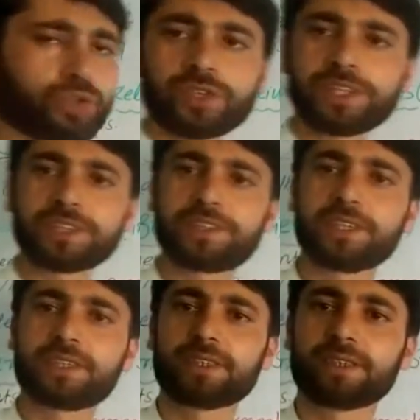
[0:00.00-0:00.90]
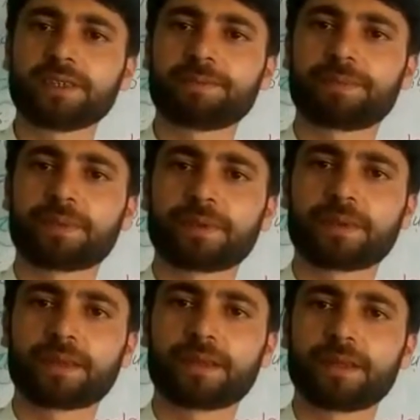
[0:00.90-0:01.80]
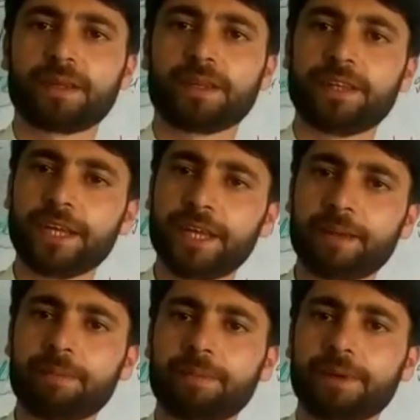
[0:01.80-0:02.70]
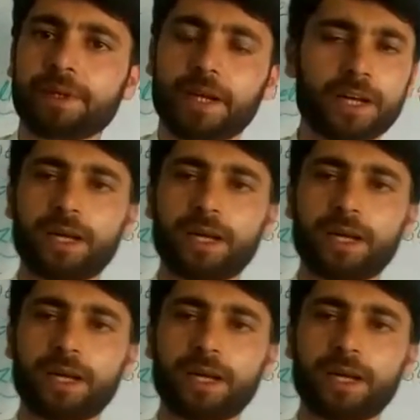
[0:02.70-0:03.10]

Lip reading: suggested the name?